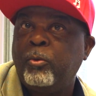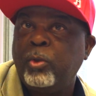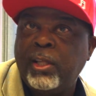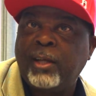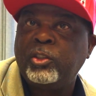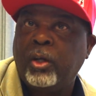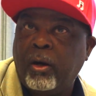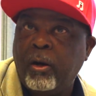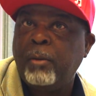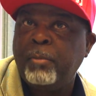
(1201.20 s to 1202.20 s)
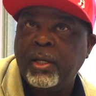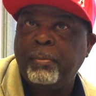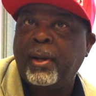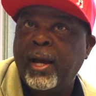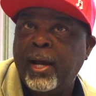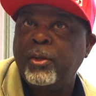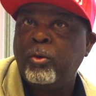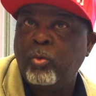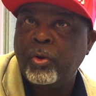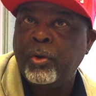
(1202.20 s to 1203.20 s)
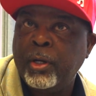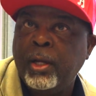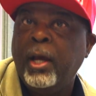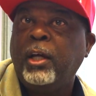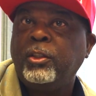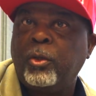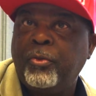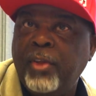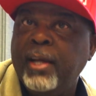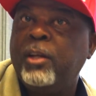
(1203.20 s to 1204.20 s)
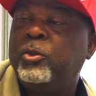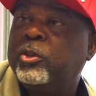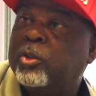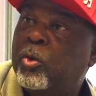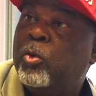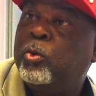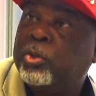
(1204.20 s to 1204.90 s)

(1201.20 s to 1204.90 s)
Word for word: and without your heart being behind your word. So thank you so,